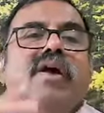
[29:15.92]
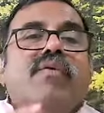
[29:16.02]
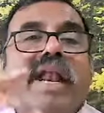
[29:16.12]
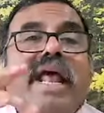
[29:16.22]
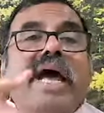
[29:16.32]

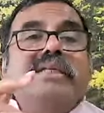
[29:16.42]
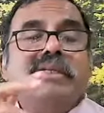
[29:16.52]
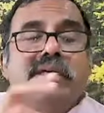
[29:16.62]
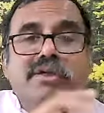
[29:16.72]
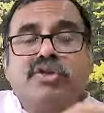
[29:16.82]

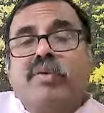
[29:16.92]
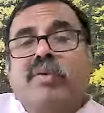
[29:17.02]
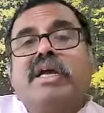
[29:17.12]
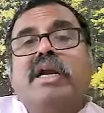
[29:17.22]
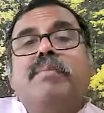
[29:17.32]

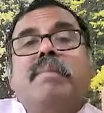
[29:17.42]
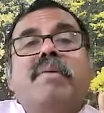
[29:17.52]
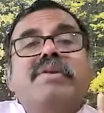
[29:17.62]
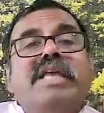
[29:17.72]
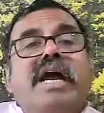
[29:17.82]
Brahma
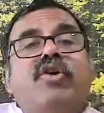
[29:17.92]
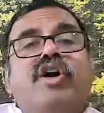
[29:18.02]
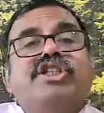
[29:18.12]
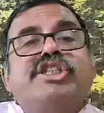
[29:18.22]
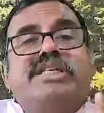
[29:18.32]
Vidya and Yoga
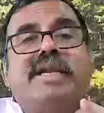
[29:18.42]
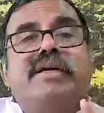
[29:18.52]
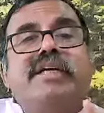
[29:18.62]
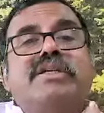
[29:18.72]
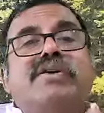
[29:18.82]
Shastra.
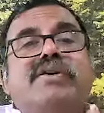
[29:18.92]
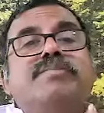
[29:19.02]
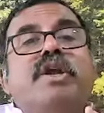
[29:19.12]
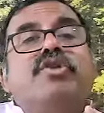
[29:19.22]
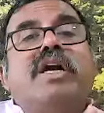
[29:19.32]
It's called
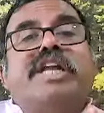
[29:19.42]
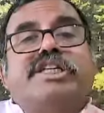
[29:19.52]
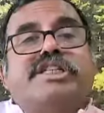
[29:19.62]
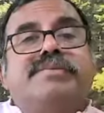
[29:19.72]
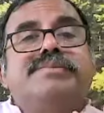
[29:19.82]
spiritual
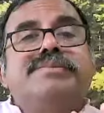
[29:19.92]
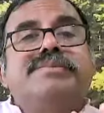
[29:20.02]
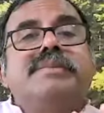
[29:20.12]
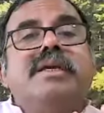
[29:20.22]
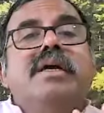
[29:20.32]
text.
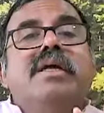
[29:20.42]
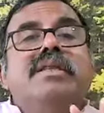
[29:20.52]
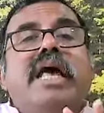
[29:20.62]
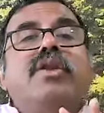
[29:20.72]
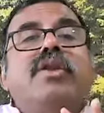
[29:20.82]

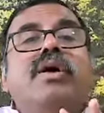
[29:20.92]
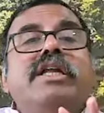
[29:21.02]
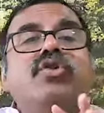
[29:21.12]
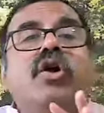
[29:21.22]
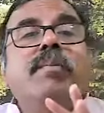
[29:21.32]

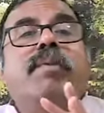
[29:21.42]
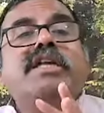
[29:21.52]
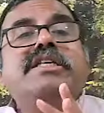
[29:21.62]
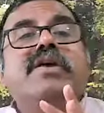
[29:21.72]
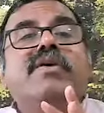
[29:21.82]
There's no
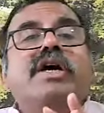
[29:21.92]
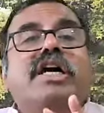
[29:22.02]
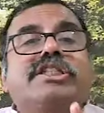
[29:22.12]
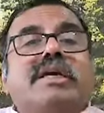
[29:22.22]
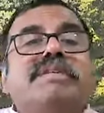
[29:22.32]
importance given to
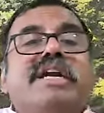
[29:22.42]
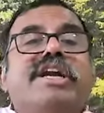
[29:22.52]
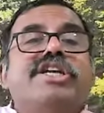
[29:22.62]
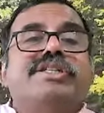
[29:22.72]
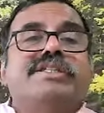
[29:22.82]
customs and
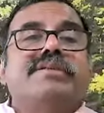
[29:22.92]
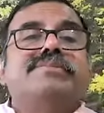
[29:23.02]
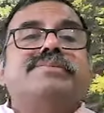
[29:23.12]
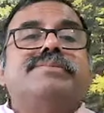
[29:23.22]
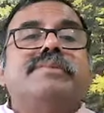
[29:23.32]
traditions.
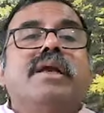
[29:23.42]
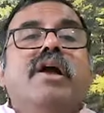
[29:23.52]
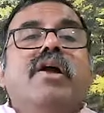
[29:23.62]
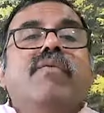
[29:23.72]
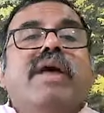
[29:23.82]

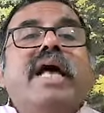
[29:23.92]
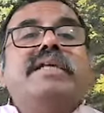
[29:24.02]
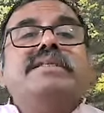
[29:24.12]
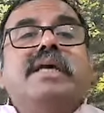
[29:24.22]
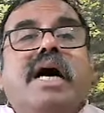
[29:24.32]

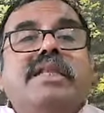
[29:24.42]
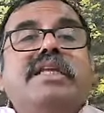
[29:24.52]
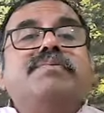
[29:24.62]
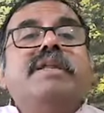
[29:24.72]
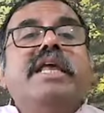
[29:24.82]
Whereas other
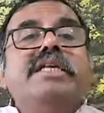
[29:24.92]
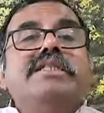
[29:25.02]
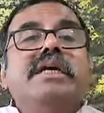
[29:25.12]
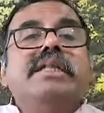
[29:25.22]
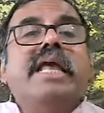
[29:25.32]
Smritis,
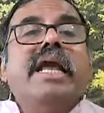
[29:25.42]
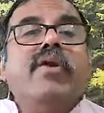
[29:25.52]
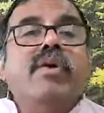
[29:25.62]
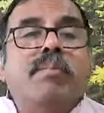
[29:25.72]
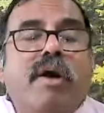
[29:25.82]
they
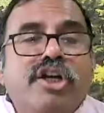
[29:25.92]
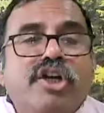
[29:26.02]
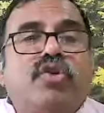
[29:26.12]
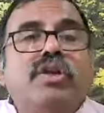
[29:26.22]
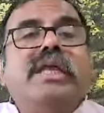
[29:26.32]
give importance
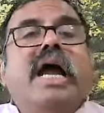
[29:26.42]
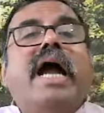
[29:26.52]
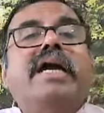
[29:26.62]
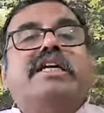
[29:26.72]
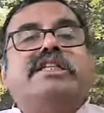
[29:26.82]
to truth
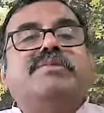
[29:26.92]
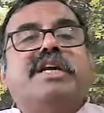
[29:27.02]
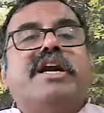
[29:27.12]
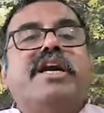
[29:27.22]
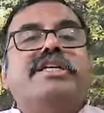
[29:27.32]
and customs and
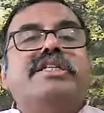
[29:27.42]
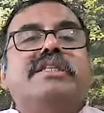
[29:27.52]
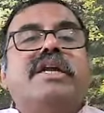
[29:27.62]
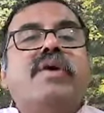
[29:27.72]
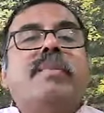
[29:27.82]
traditions.
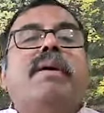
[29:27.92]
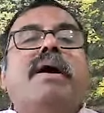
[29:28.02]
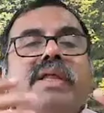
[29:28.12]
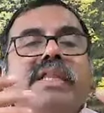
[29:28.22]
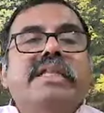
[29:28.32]
That way,
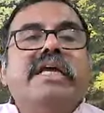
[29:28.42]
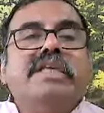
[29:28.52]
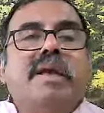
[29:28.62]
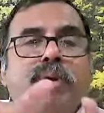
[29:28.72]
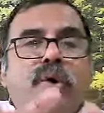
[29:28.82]
Bhagavad Gita is
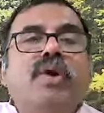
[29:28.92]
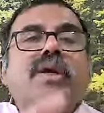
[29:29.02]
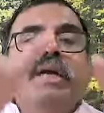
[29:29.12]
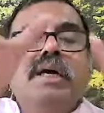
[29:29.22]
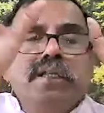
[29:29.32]
a pure
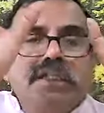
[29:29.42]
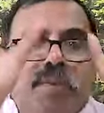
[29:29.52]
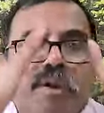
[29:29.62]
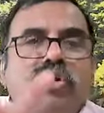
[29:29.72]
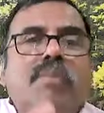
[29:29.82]

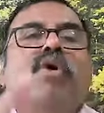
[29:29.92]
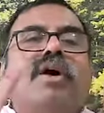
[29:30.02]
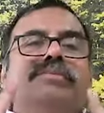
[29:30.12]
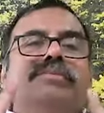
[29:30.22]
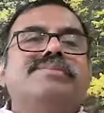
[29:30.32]
spiritual book.